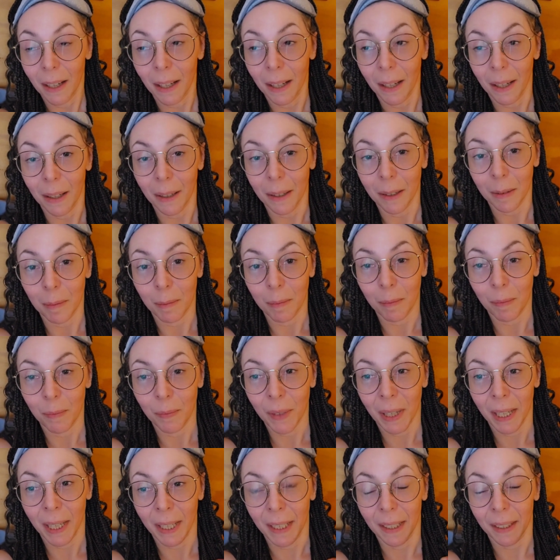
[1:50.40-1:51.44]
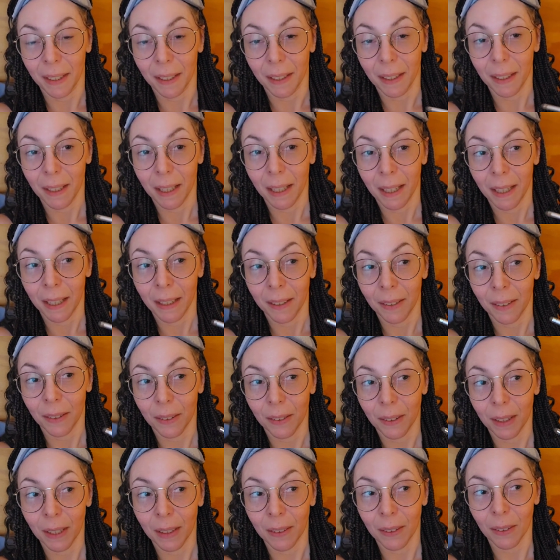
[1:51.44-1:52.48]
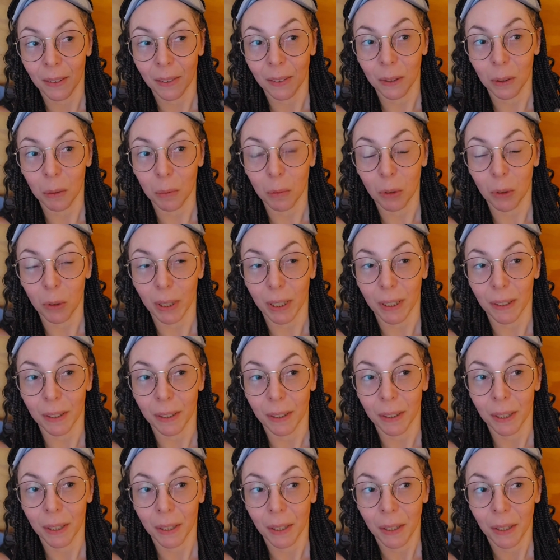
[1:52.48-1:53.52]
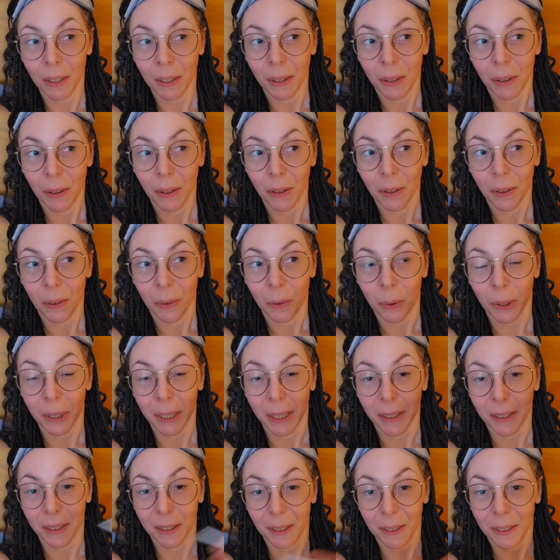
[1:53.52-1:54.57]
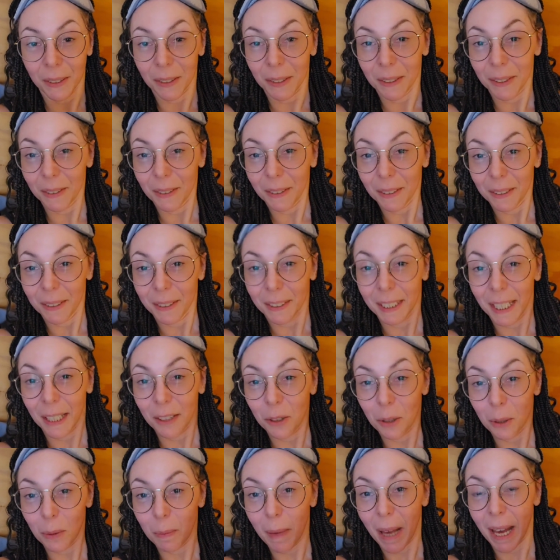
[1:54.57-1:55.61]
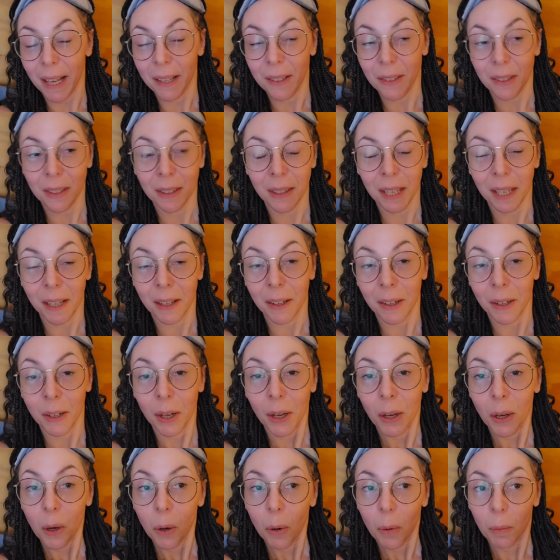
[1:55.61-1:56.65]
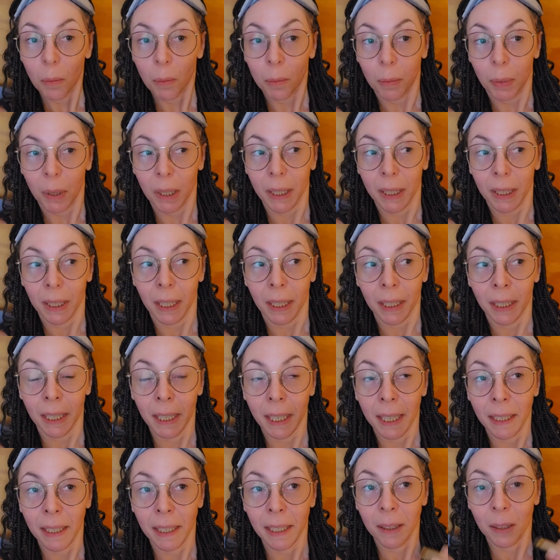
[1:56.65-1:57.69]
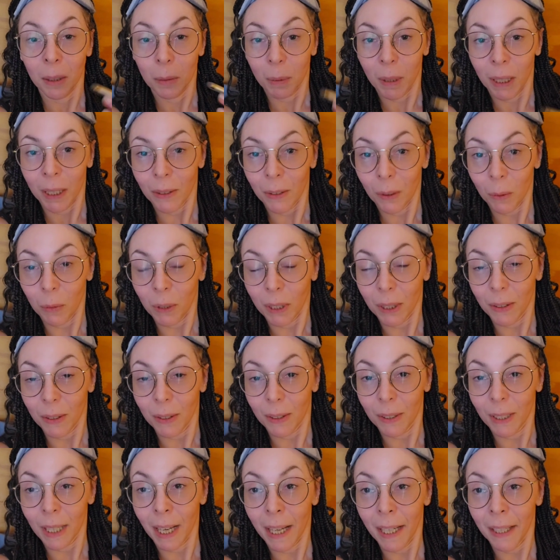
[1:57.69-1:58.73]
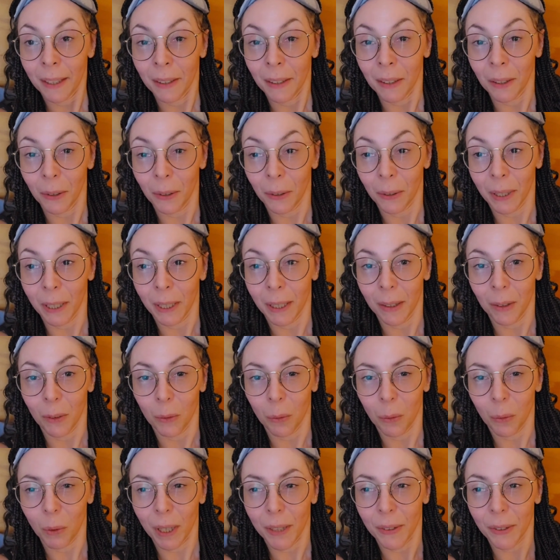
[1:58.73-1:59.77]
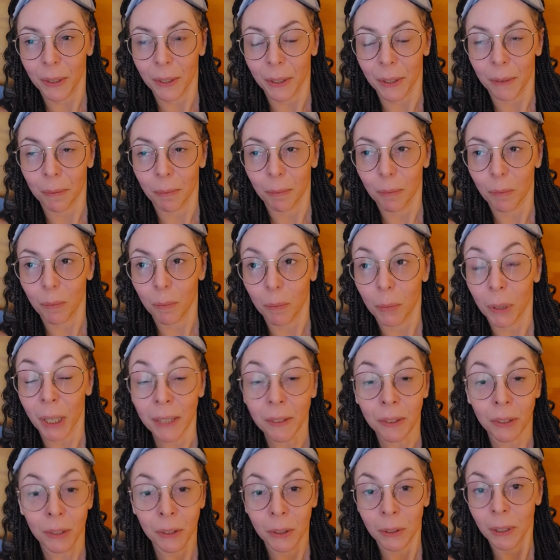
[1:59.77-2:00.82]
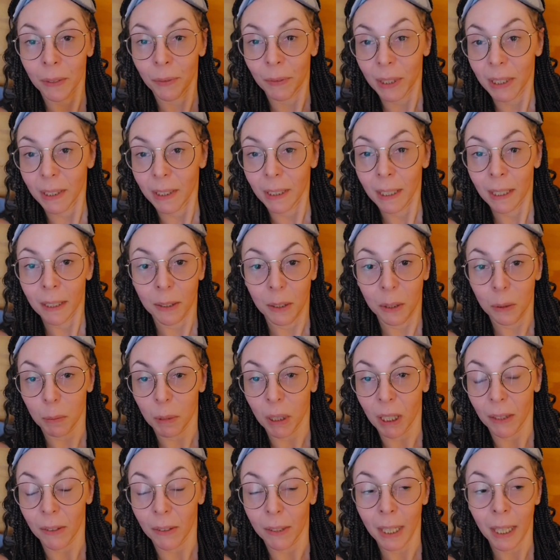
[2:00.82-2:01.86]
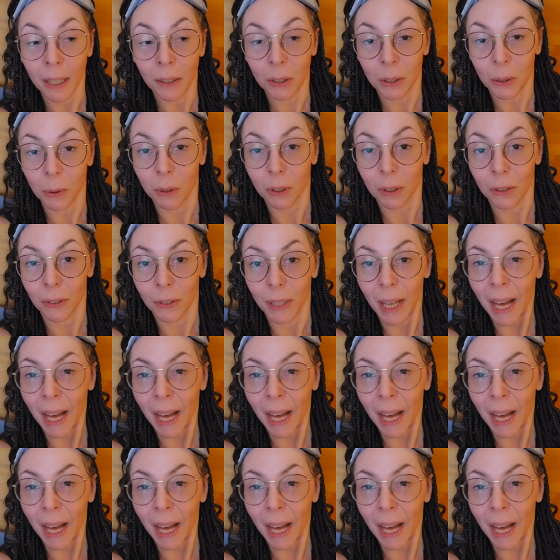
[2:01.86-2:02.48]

and it's a little more oriented to the center mass there. But again, it depends on what society you're in, whether breasts are even seen as being sexual.